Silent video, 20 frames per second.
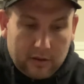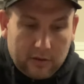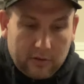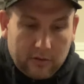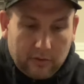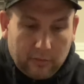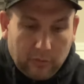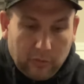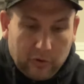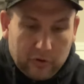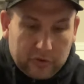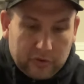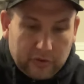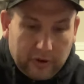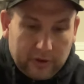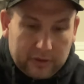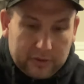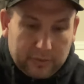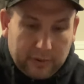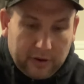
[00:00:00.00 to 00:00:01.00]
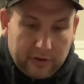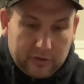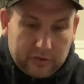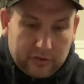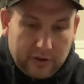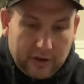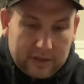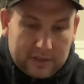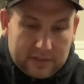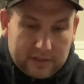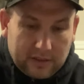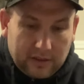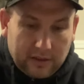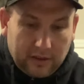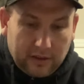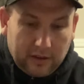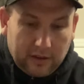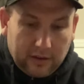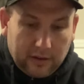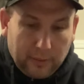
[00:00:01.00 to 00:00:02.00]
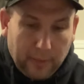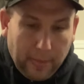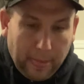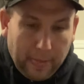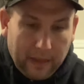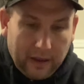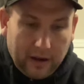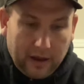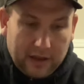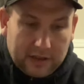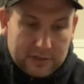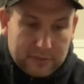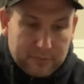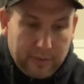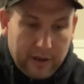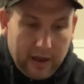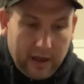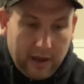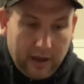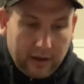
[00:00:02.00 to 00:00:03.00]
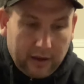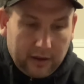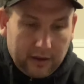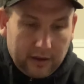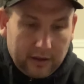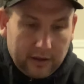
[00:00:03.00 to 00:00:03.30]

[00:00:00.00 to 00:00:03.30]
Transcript: Some more transparent dressing. An ice pack